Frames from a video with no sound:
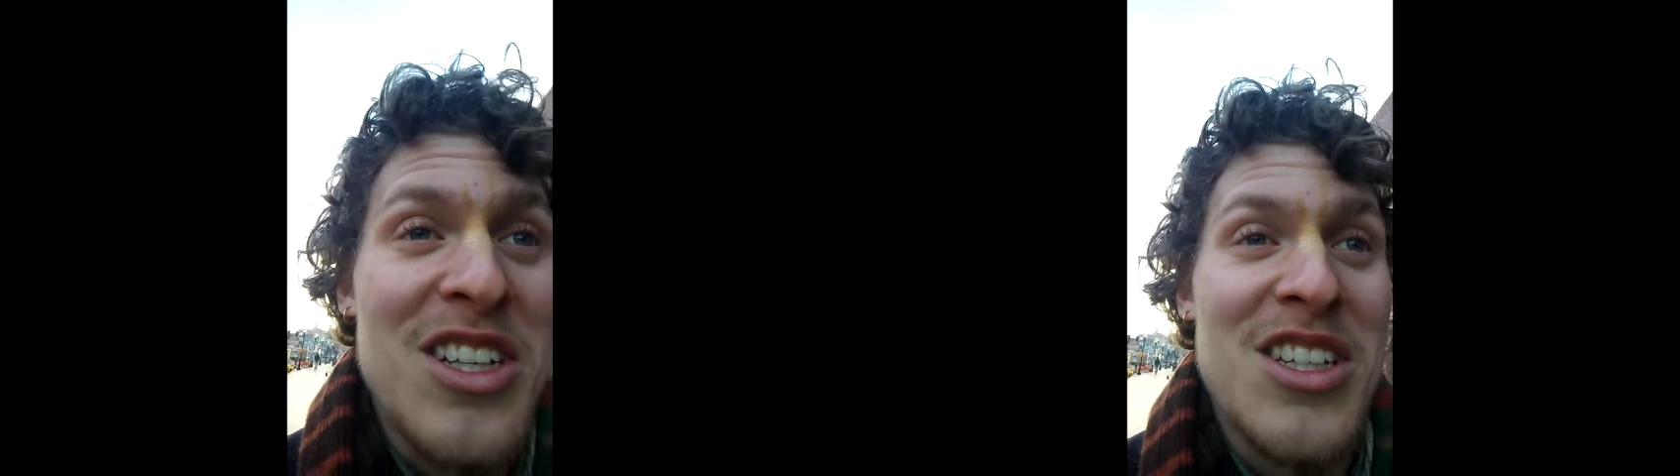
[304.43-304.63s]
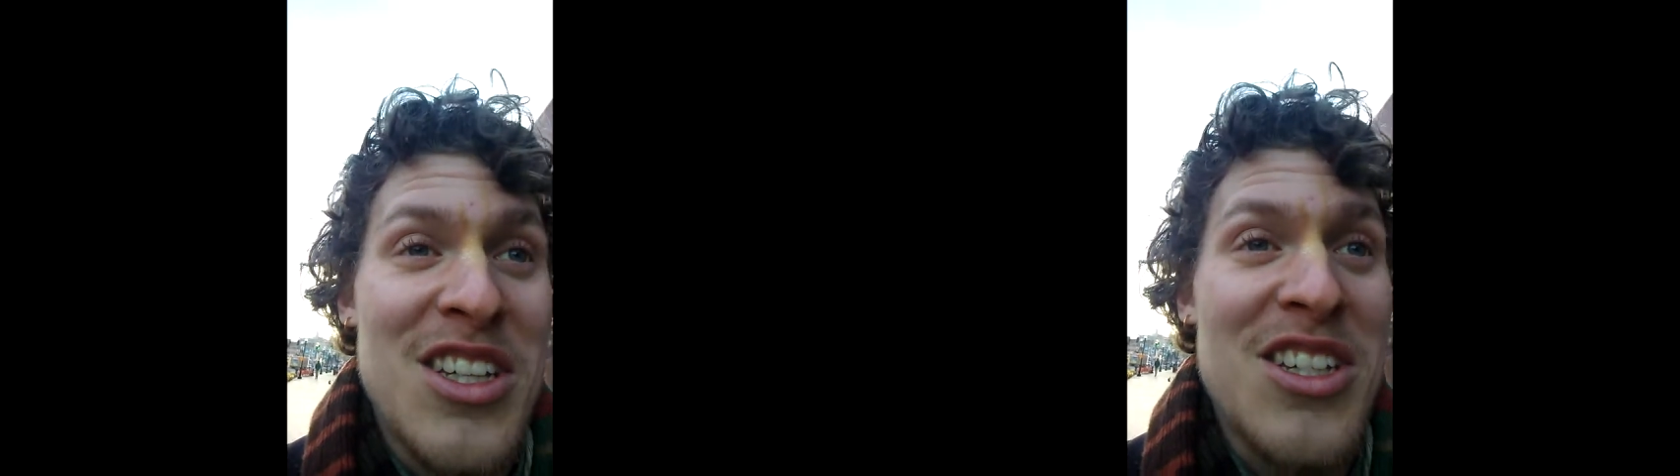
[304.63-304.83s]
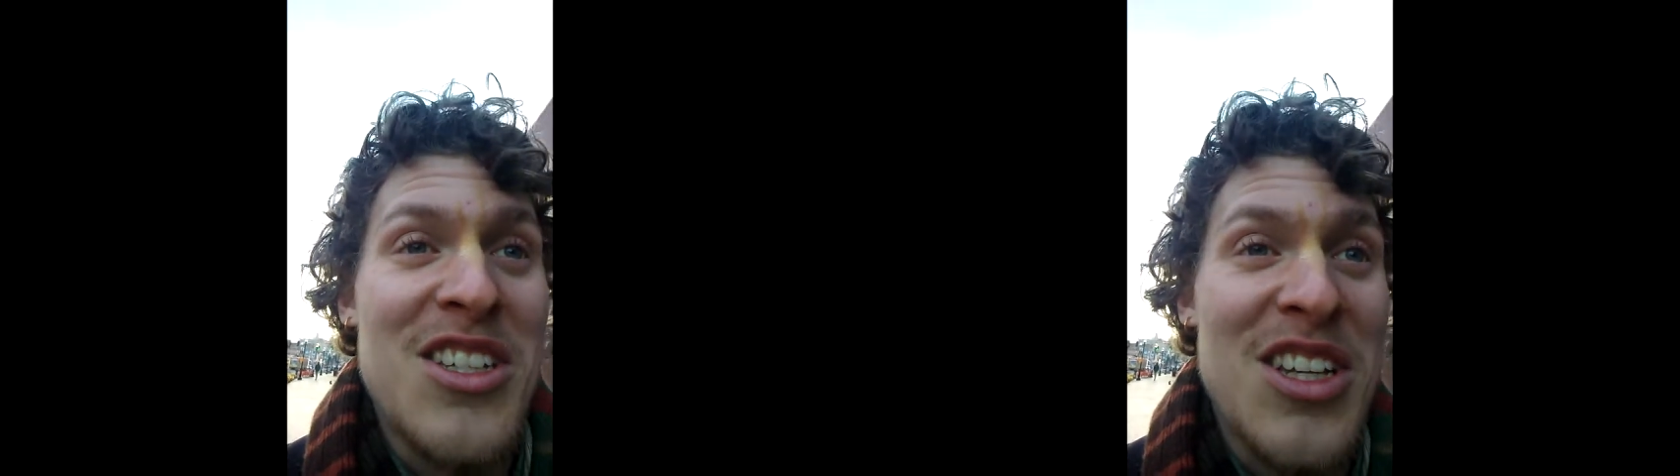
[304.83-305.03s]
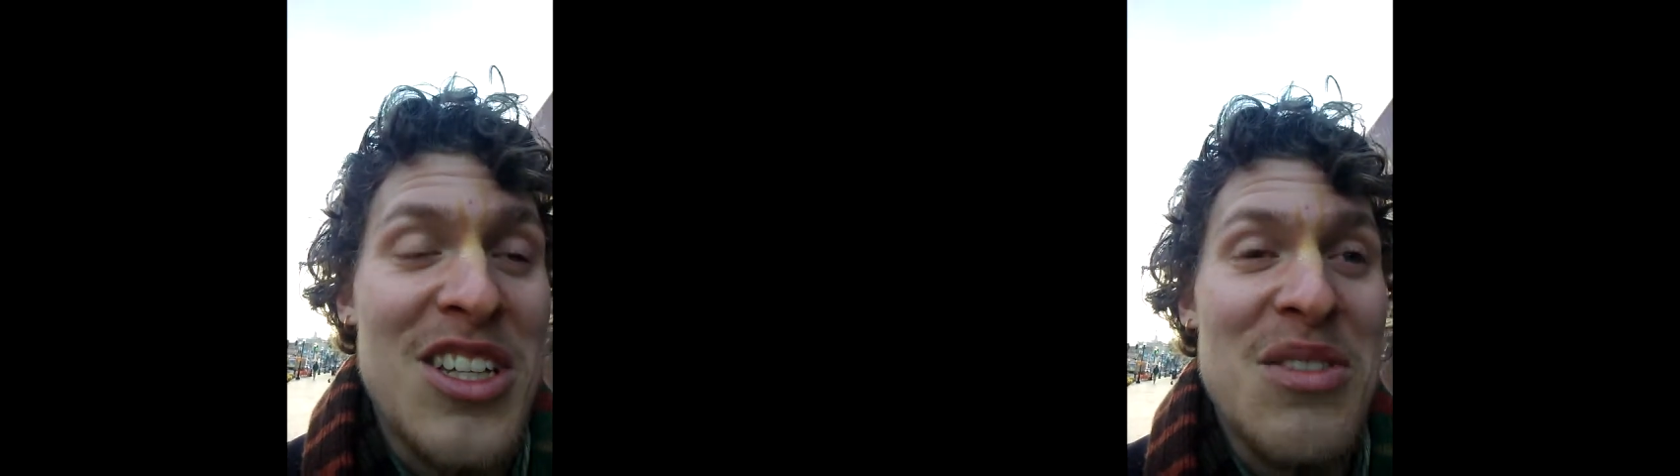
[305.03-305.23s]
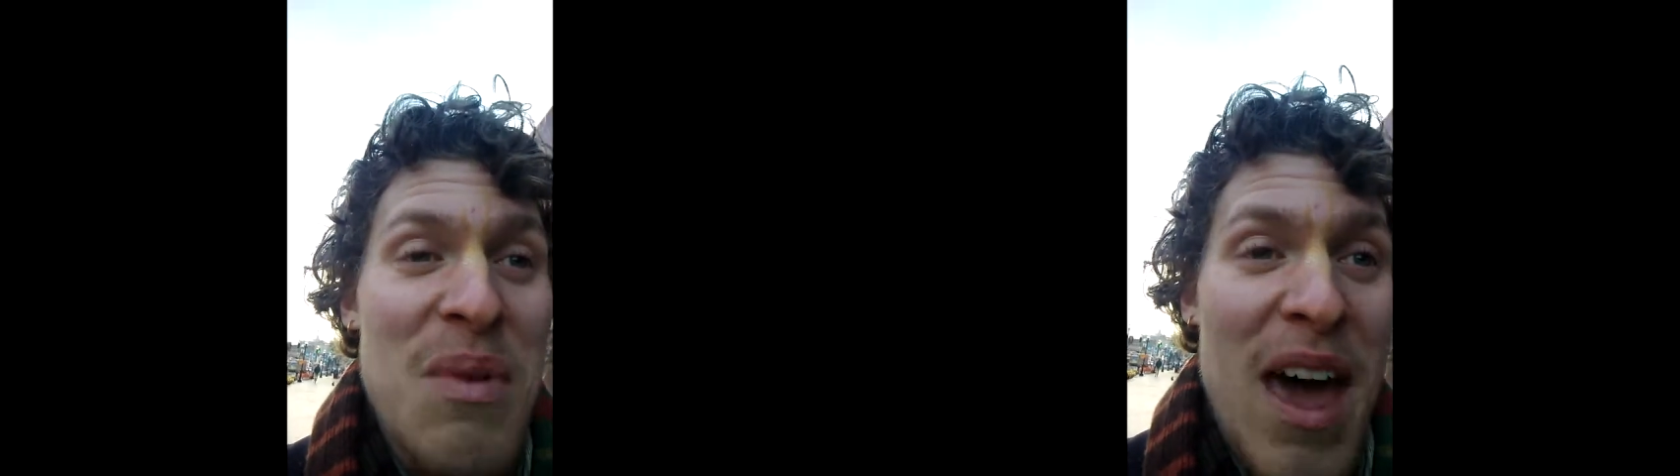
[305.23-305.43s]
This
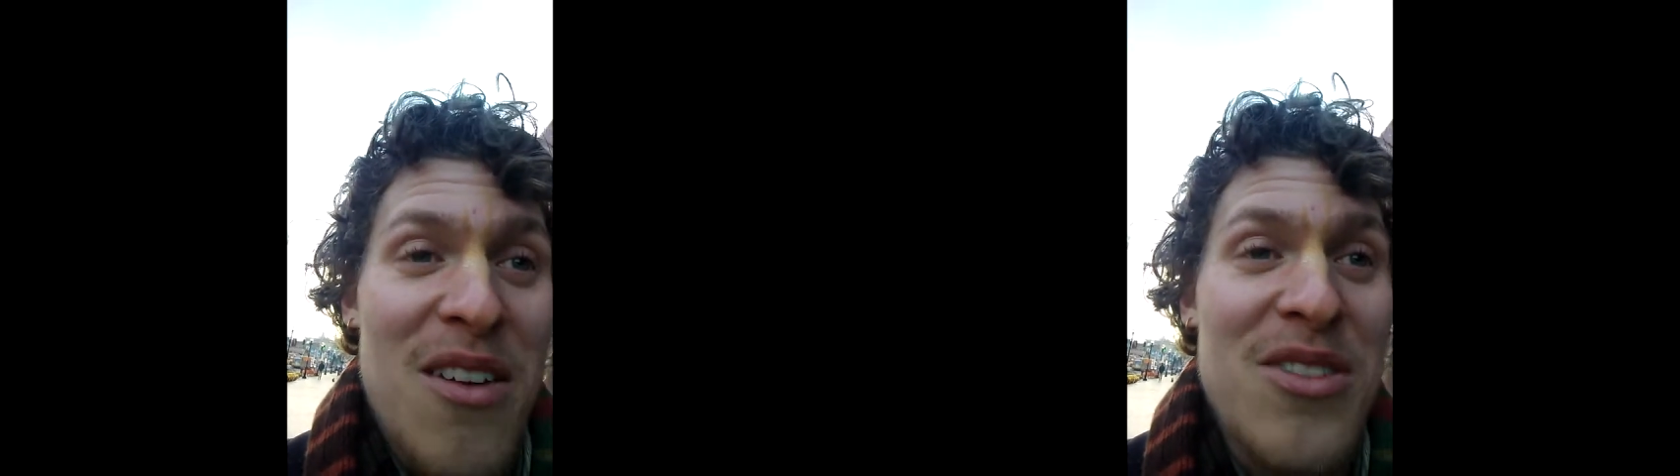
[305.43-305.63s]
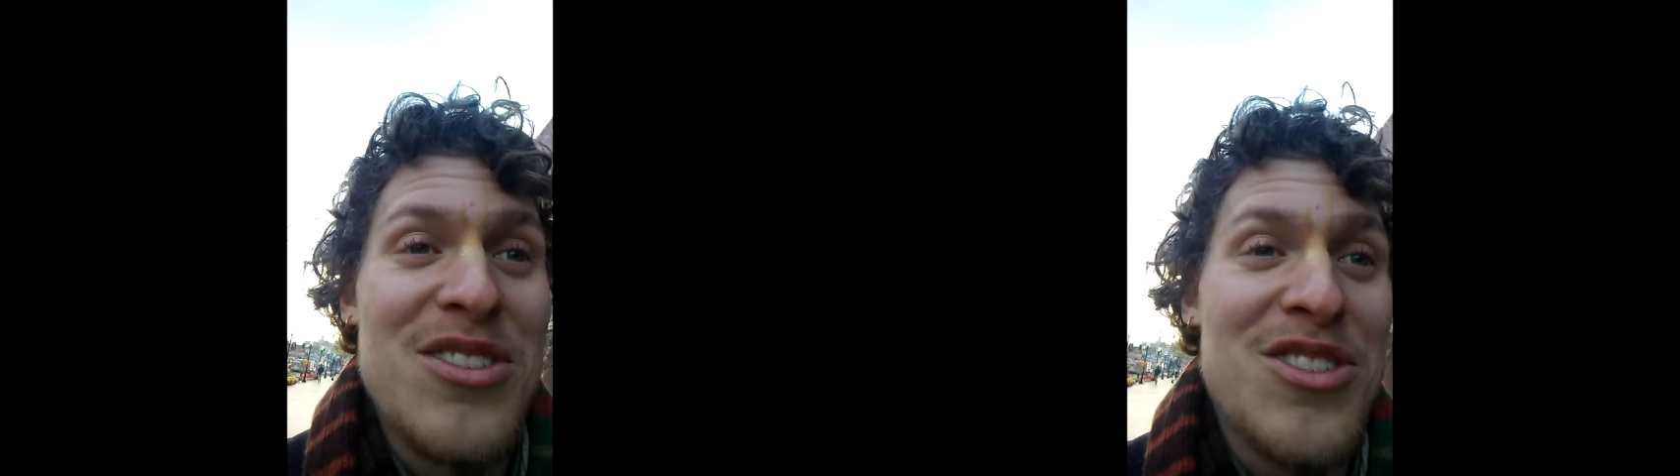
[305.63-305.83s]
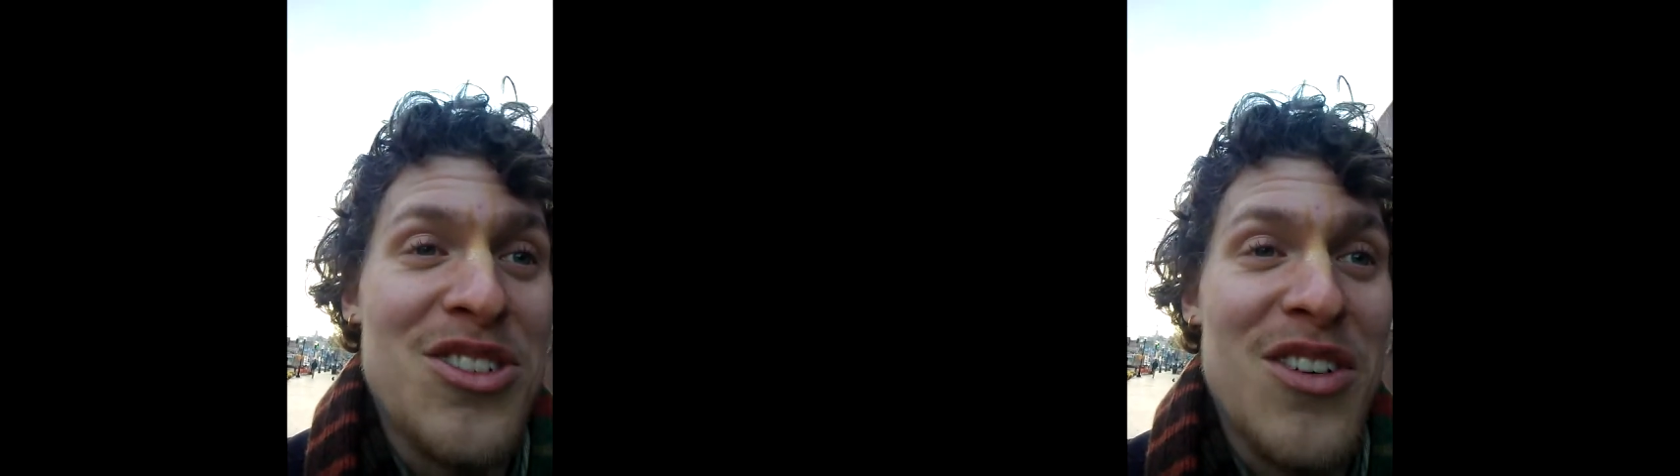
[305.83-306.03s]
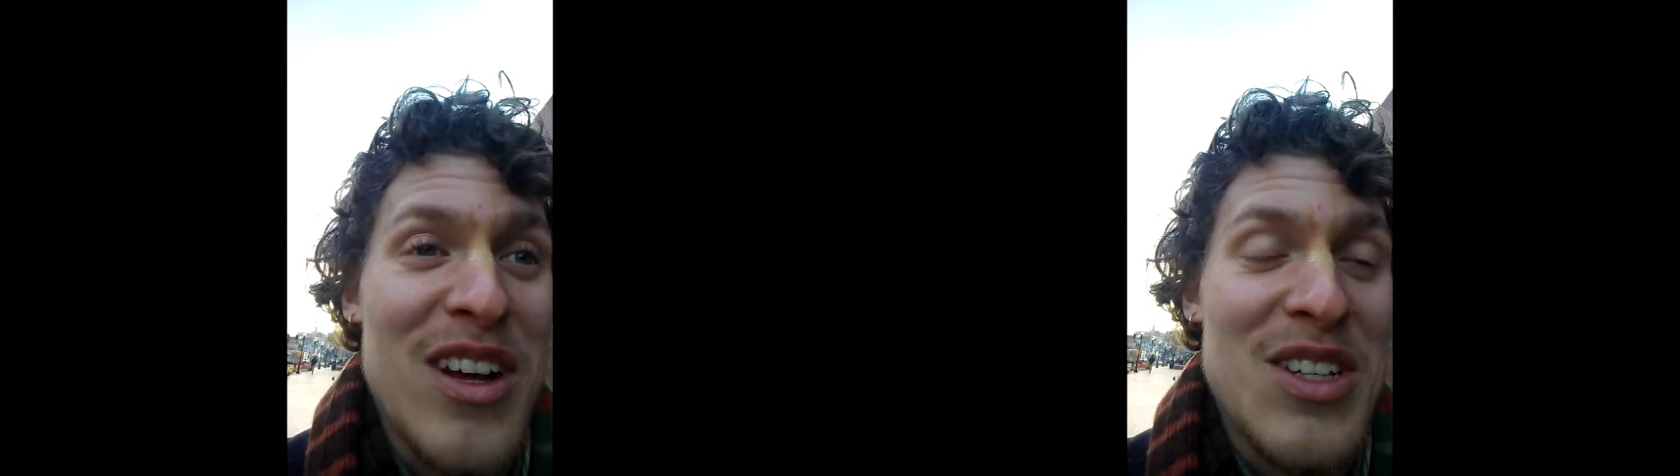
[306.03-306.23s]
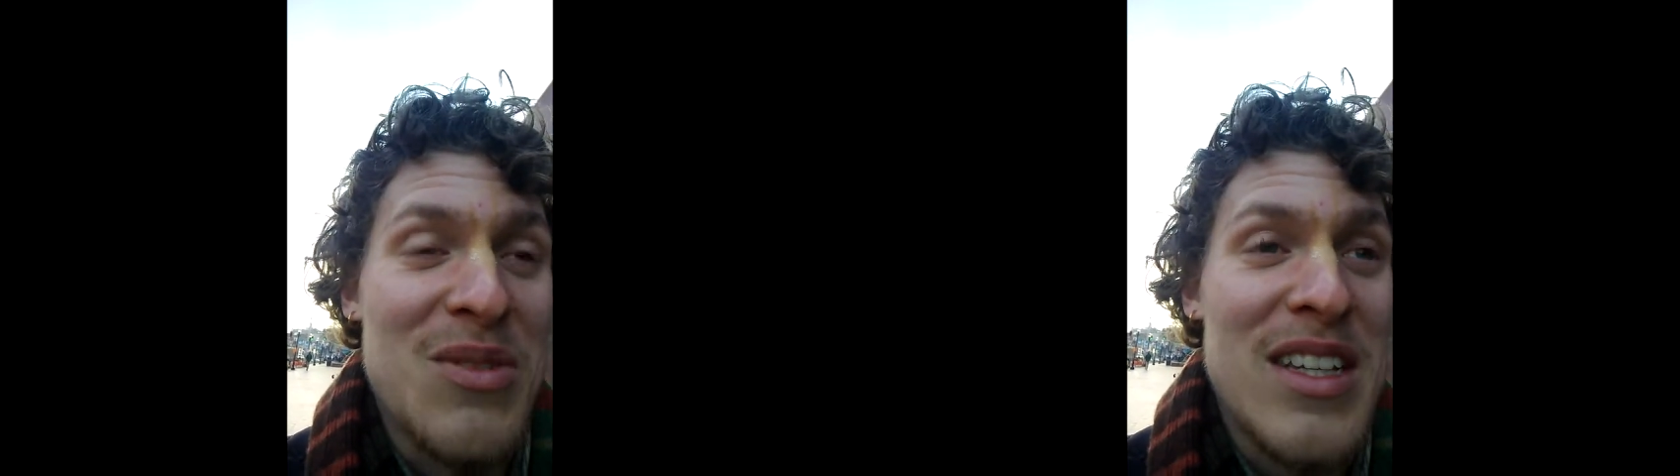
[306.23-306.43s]
is battlefield service.